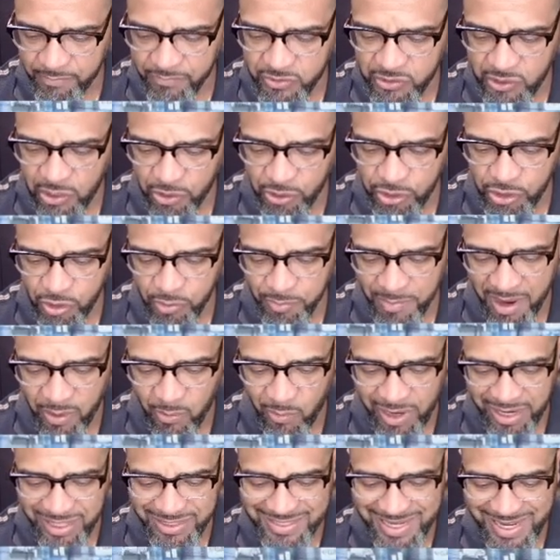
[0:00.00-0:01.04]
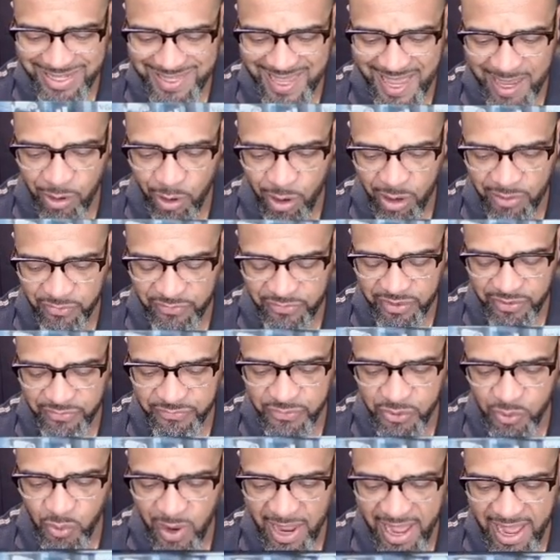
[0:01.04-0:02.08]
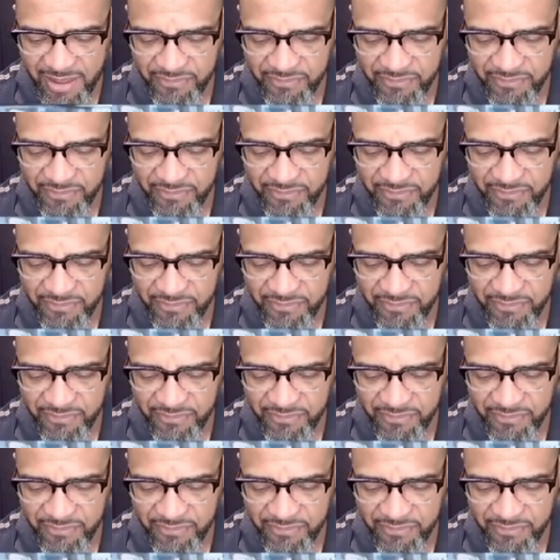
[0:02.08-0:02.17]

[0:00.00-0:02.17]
So you might wanna take that off if you